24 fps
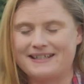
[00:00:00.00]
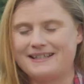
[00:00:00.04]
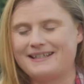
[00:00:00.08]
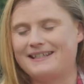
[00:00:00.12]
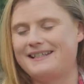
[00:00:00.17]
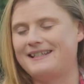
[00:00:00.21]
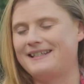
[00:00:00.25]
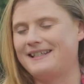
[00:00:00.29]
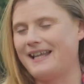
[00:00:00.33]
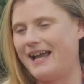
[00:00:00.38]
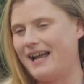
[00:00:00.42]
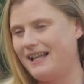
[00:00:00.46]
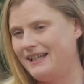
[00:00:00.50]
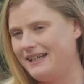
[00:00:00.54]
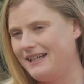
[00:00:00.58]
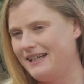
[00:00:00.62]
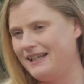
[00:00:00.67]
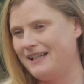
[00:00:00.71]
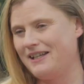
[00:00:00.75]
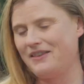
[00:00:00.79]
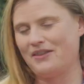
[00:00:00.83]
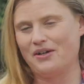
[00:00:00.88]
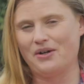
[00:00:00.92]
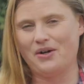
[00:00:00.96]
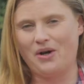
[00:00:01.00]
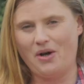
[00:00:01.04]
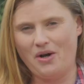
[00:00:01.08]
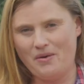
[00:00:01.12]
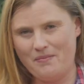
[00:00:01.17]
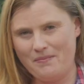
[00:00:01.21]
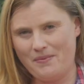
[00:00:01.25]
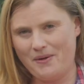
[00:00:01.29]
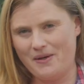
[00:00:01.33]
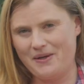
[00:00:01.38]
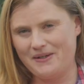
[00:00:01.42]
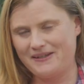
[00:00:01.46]
selling the
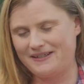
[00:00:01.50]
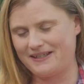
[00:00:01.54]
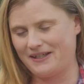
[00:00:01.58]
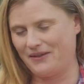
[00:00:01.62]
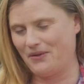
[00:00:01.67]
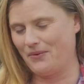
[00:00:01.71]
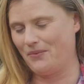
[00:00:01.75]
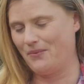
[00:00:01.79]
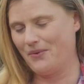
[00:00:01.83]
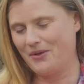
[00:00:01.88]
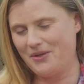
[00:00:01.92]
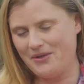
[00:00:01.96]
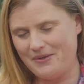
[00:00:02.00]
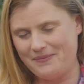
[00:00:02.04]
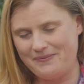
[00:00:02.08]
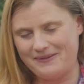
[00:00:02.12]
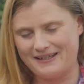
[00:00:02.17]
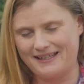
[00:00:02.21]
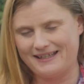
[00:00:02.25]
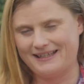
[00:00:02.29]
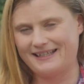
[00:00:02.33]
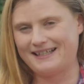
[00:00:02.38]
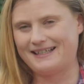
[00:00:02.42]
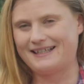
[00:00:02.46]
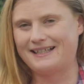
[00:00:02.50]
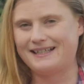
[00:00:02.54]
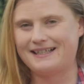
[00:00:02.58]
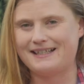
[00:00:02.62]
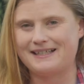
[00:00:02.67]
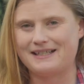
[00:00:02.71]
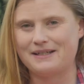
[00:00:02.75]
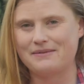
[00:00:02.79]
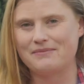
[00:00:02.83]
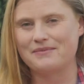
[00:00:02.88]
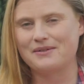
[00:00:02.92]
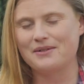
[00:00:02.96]
compost and the worms and the
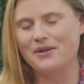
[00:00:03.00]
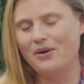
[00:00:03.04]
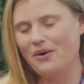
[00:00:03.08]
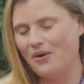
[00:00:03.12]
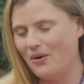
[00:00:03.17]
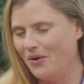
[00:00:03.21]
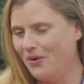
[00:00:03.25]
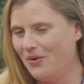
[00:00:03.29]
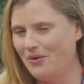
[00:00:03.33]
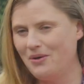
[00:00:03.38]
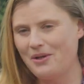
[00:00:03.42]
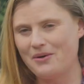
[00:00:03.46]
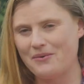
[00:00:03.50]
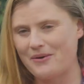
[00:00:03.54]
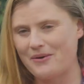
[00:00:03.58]
systems all